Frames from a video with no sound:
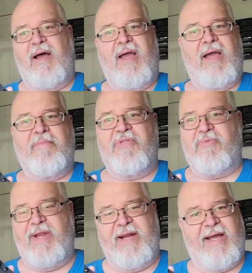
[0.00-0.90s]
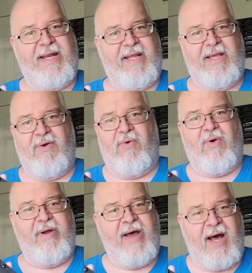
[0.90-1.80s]
M390
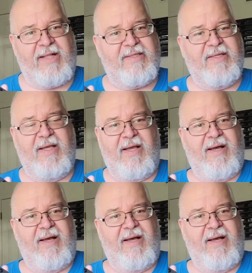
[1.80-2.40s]
or not.